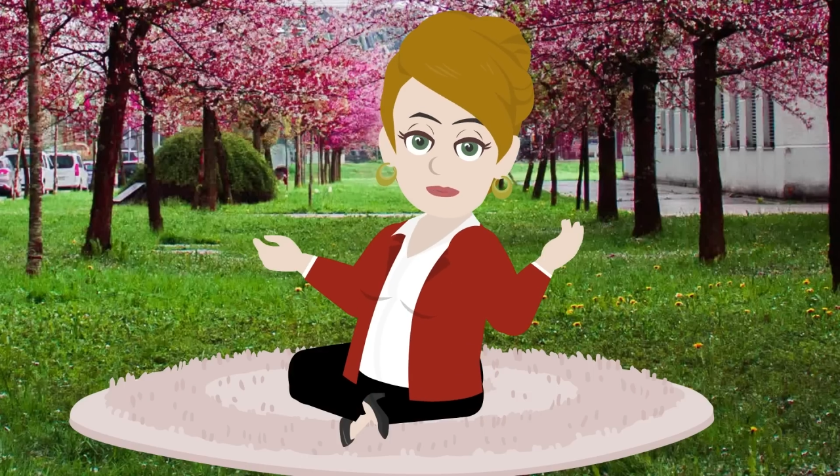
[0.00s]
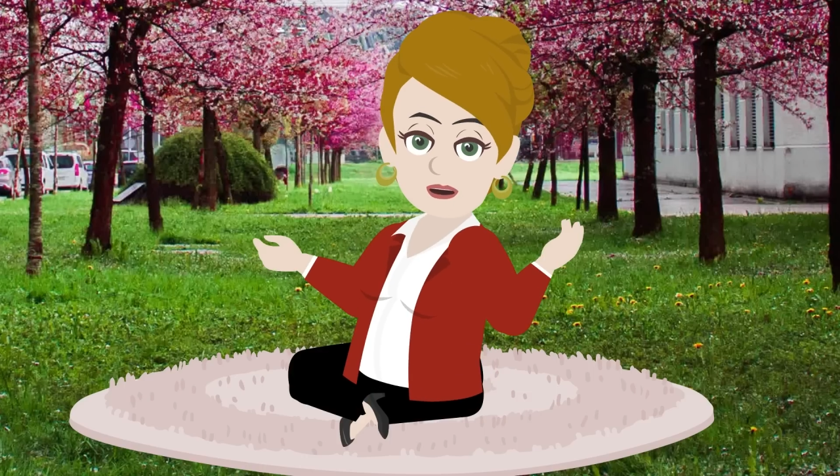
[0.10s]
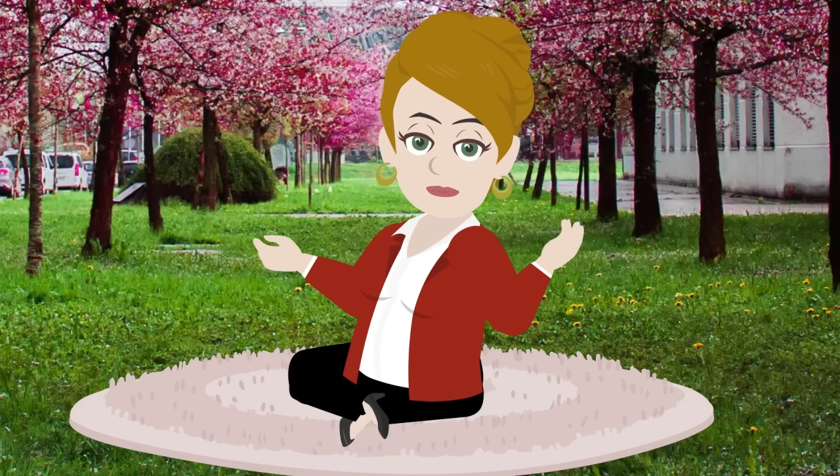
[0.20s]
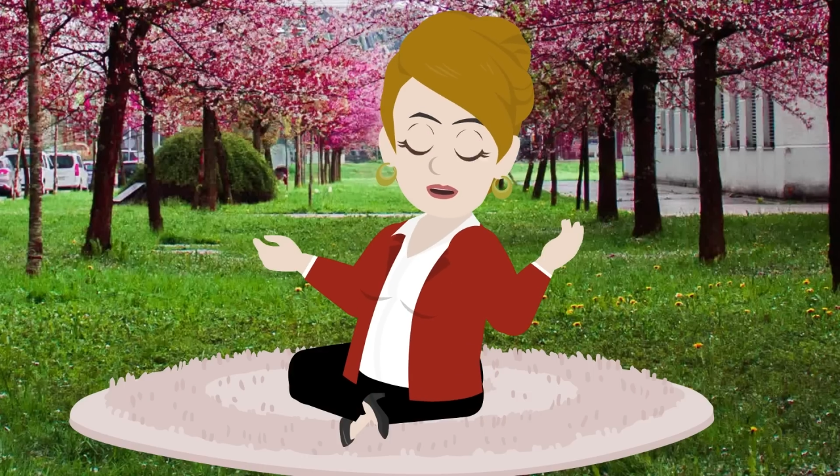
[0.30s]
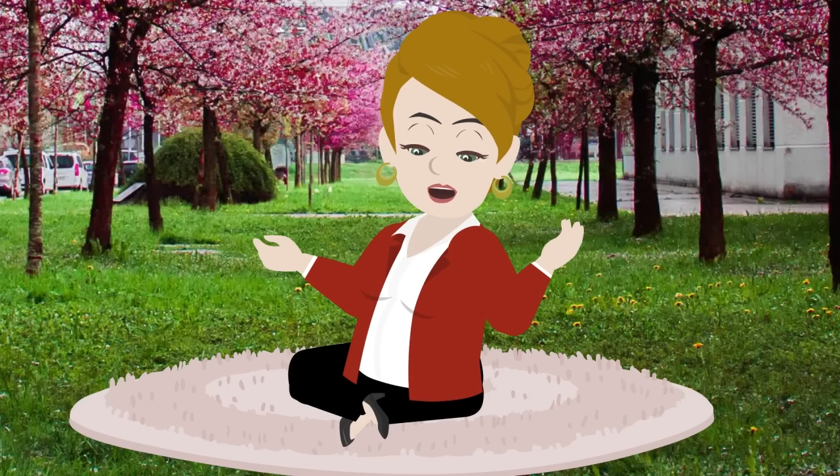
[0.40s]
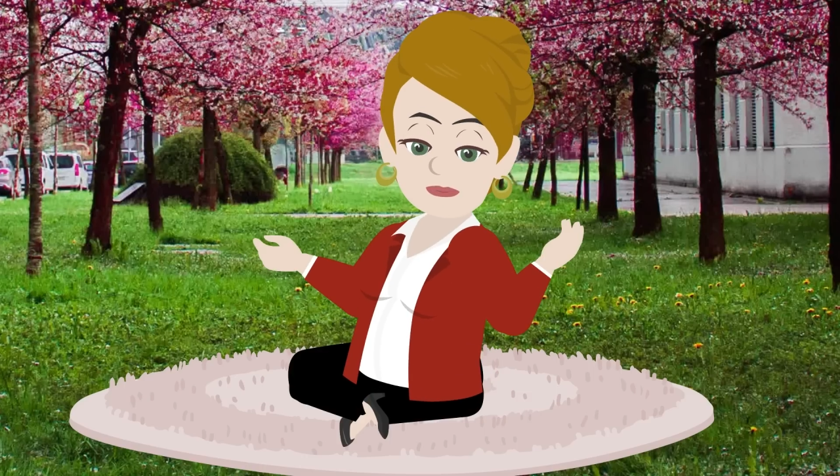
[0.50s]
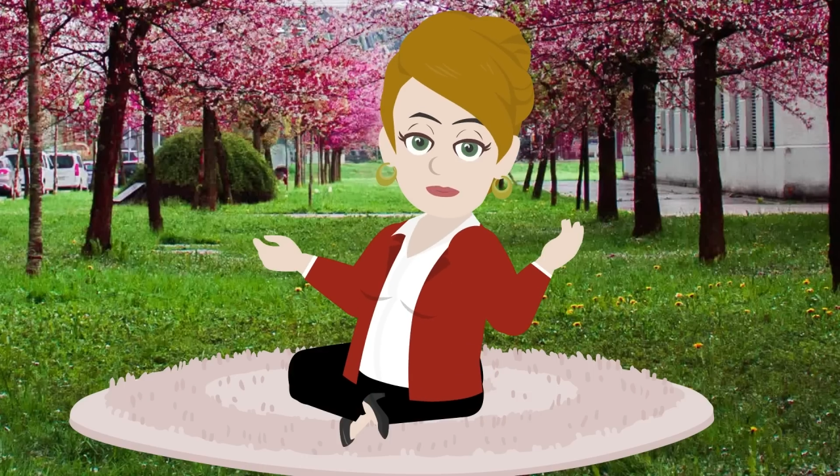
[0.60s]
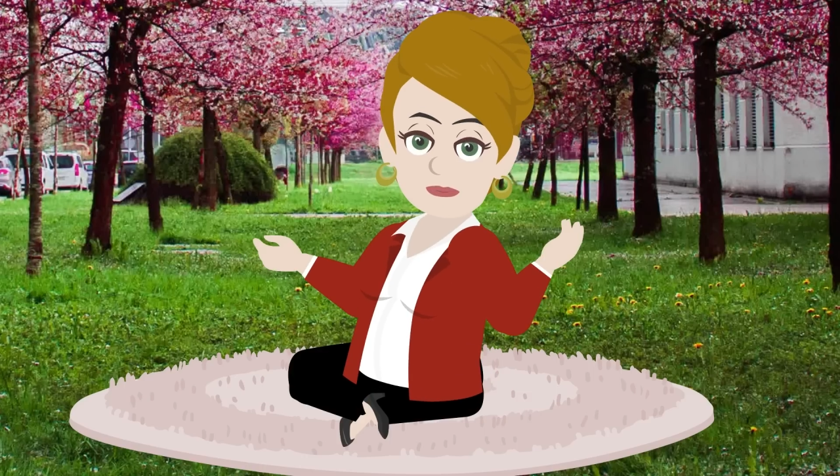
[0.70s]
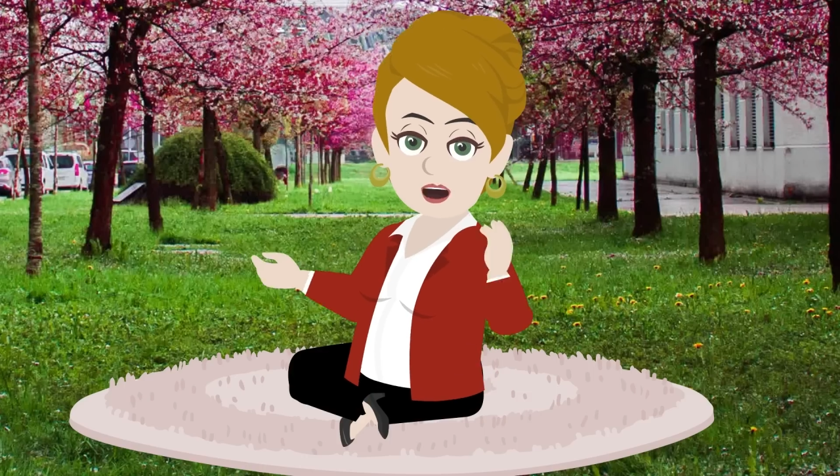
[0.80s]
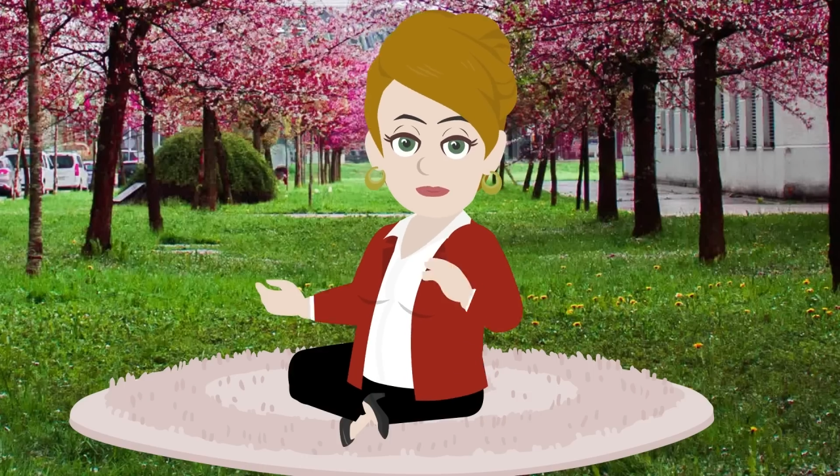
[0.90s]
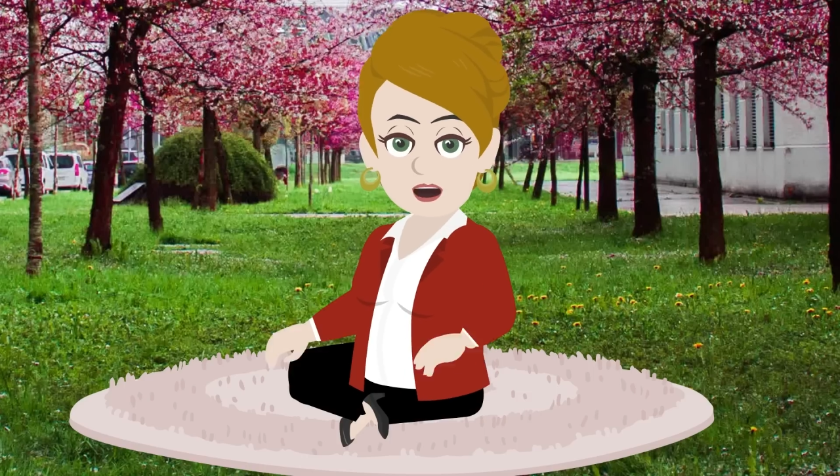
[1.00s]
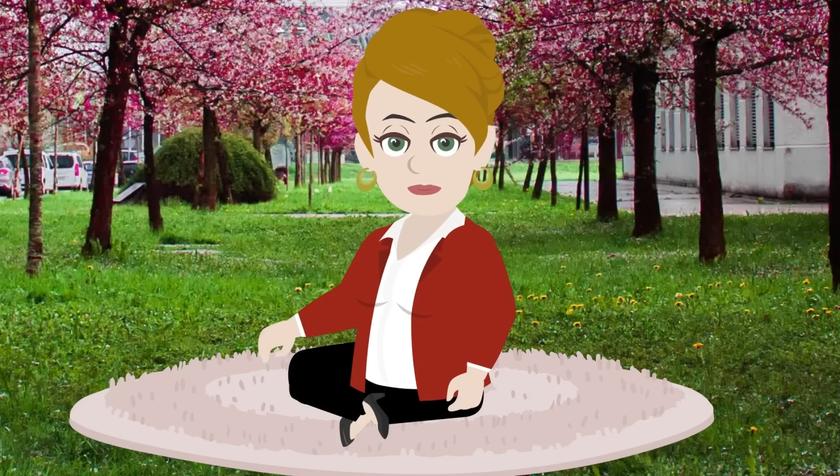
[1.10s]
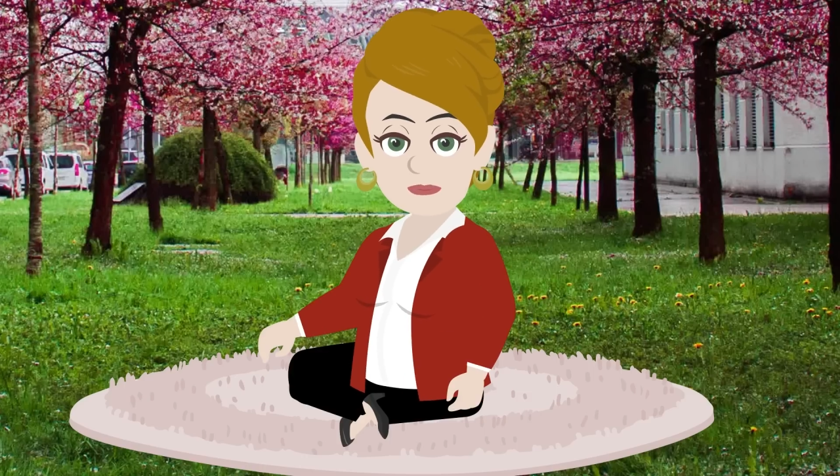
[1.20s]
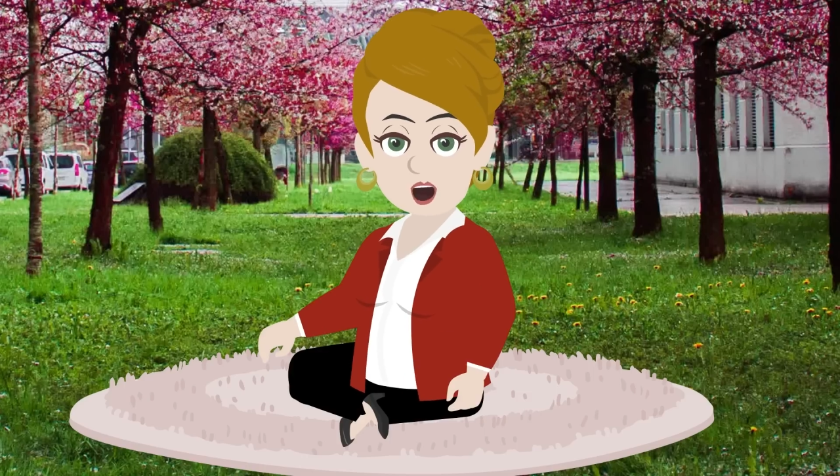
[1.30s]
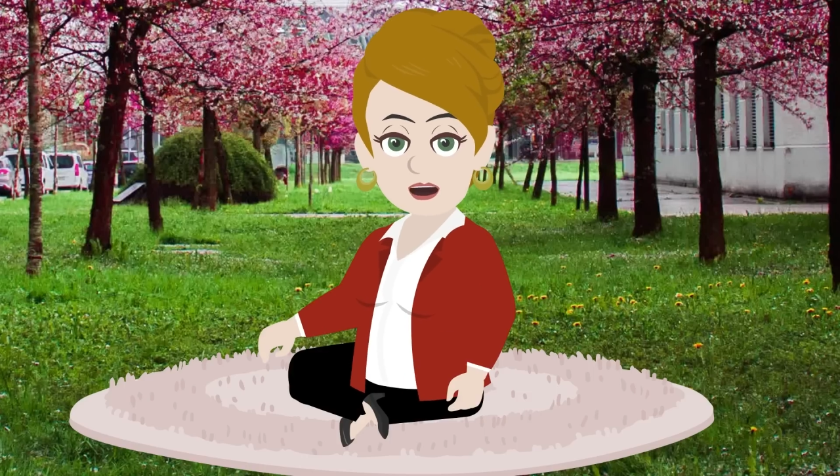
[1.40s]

And we say, We didn't say